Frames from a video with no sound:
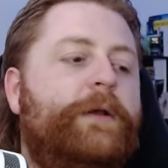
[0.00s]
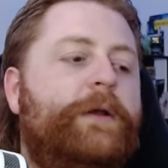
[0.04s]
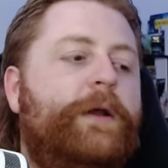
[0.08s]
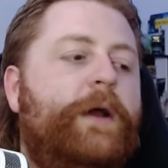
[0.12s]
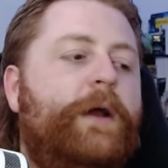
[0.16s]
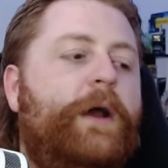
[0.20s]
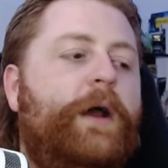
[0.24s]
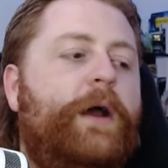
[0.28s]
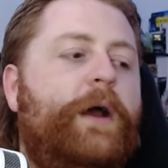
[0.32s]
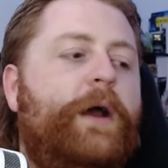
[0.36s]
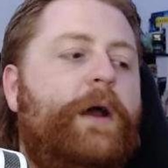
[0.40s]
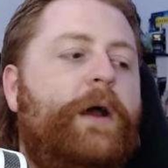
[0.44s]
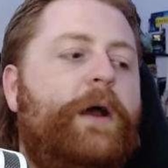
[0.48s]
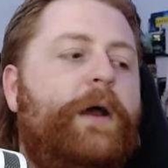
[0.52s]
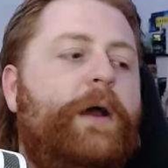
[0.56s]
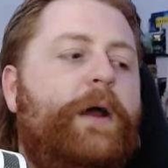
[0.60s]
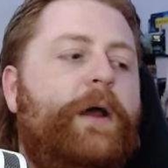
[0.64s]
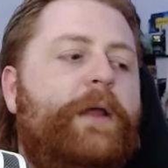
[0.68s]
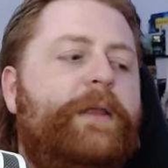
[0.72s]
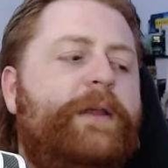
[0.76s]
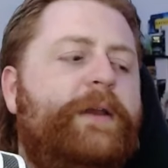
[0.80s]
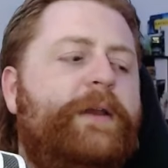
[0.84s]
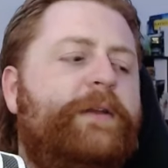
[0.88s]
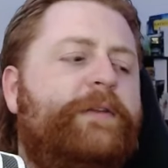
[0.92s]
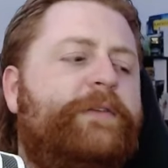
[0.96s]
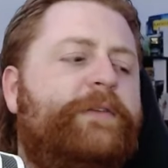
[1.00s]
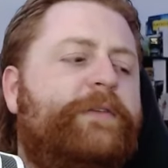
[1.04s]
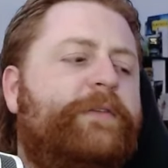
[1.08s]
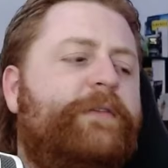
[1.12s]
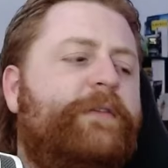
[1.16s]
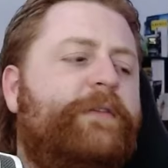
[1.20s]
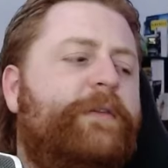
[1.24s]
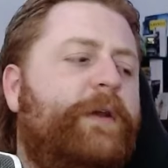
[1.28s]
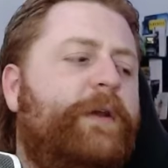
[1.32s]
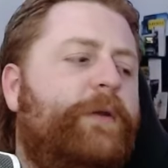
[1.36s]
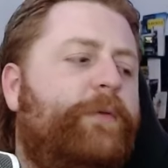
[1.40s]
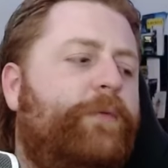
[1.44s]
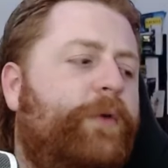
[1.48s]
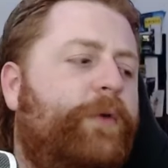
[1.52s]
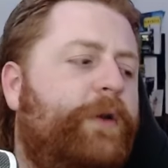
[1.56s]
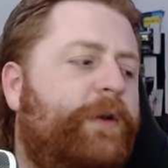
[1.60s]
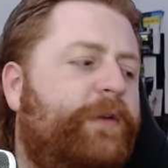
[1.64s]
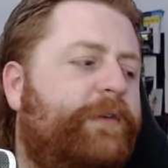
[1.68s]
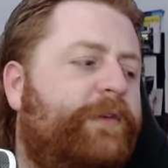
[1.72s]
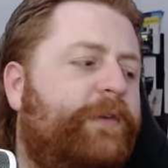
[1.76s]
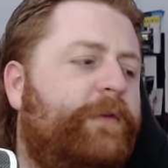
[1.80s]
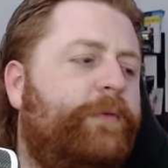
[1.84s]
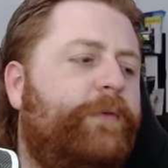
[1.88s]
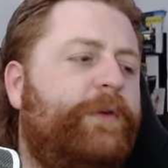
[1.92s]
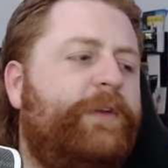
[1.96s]
I think it's like, what is
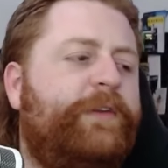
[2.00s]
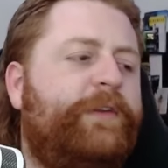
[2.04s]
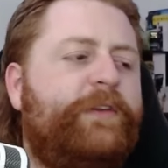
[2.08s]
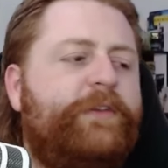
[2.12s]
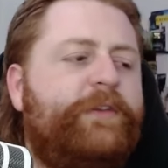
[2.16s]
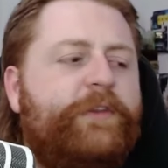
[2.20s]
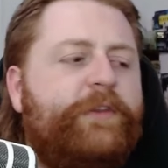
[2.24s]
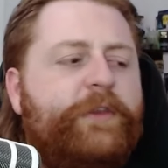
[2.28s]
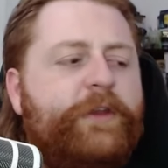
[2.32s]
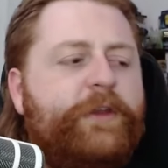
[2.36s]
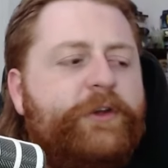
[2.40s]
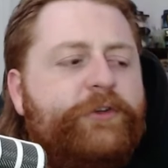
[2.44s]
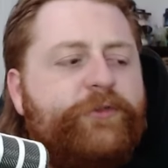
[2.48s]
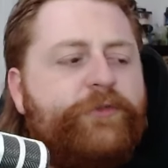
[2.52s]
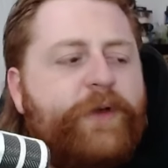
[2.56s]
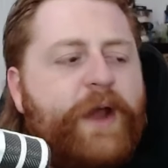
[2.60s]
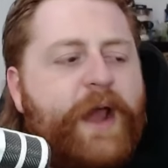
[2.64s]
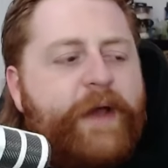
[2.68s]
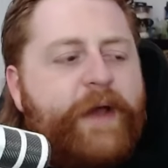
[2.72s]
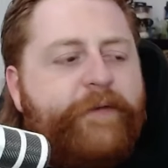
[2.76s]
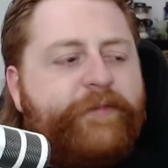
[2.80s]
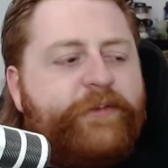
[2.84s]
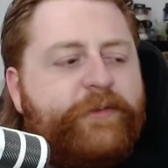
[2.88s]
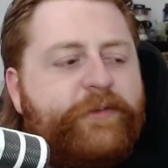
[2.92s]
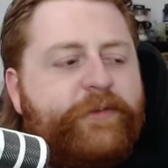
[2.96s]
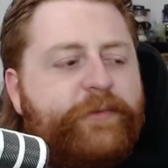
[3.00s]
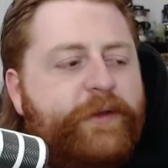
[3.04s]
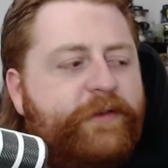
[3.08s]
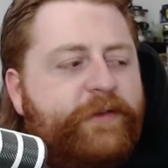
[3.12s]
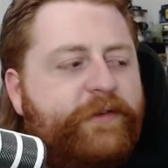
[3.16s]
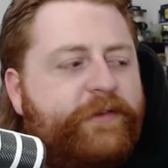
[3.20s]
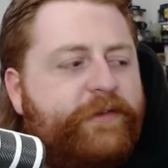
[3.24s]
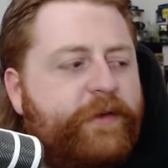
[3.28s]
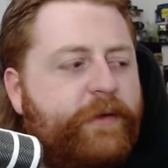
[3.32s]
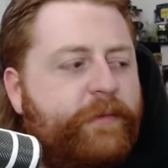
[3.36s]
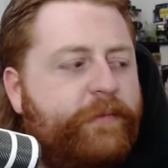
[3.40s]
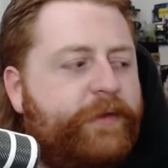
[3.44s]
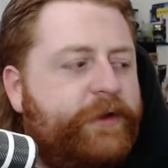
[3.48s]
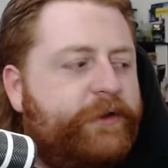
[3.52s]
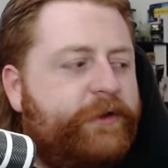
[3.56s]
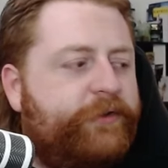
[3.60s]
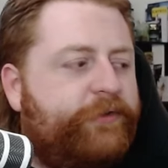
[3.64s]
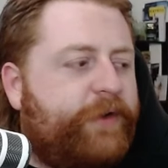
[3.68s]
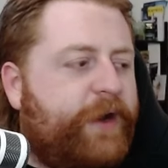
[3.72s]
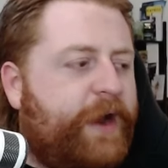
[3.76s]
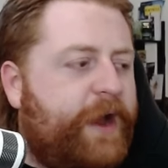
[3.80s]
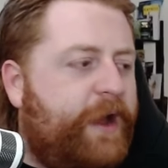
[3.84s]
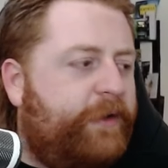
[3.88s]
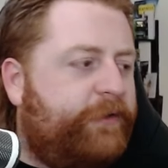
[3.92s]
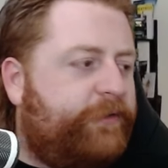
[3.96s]
it? The Draftsman something?
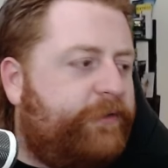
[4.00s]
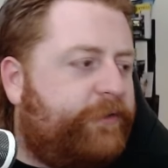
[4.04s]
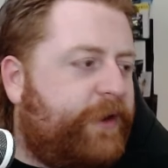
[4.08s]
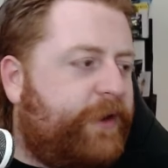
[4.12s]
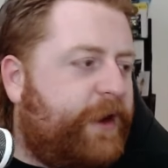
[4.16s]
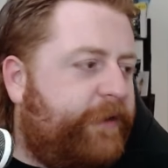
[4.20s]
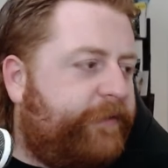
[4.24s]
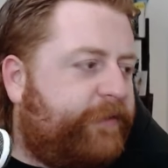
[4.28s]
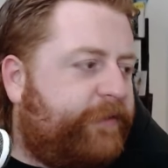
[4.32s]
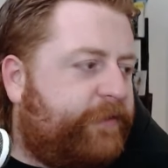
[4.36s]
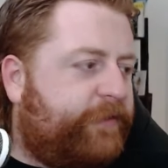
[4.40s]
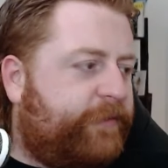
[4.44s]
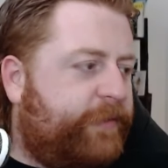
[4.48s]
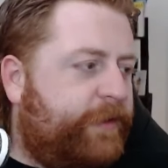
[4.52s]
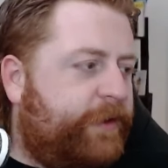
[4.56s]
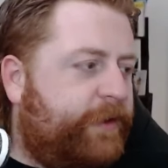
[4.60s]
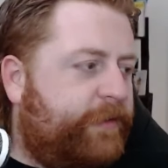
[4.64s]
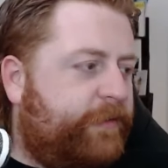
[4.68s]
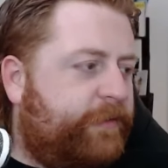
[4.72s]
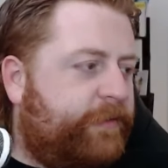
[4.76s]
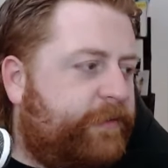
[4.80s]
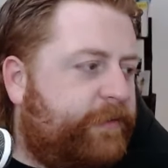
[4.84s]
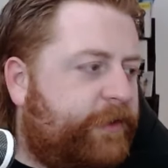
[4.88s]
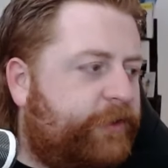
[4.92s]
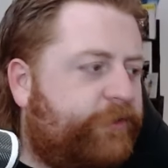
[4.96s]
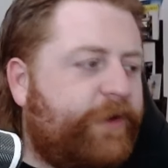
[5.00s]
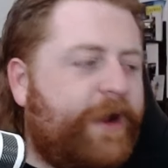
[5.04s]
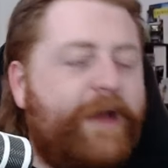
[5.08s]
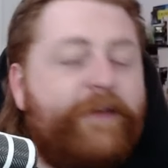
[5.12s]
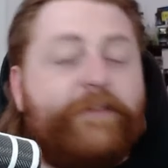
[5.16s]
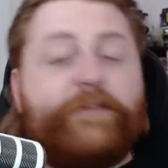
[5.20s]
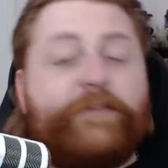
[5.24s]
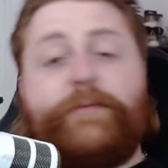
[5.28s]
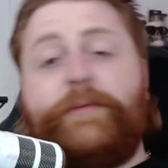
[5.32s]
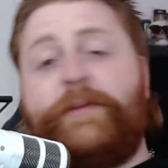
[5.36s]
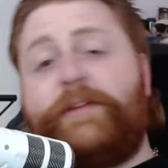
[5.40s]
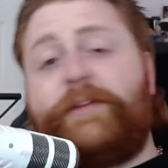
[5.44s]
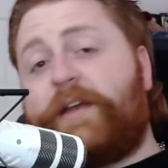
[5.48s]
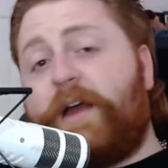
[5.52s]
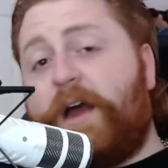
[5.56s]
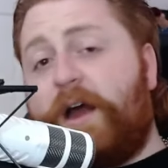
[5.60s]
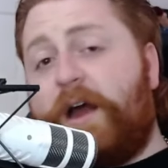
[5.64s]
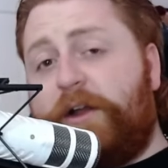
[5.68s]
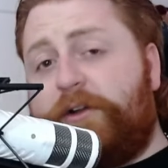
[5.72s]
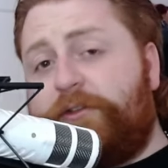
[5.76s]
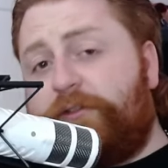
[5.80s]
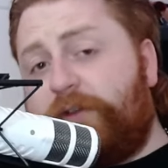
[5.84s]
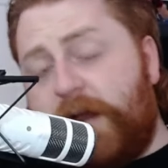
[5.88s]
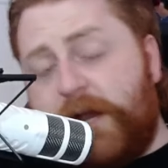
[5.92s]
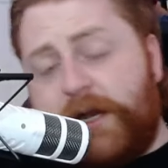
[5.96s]
Draftsman? The Draftsman's
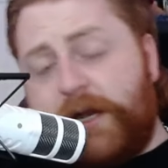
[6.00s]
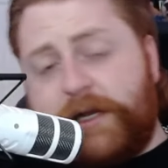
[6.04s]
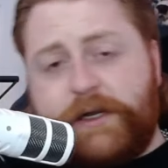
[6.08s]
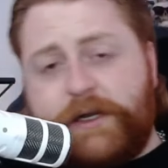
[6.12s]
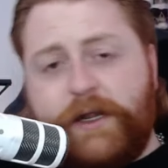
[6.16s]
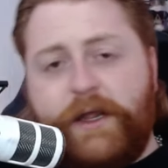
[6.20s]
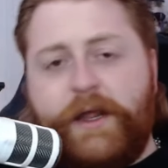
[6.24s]
Contract.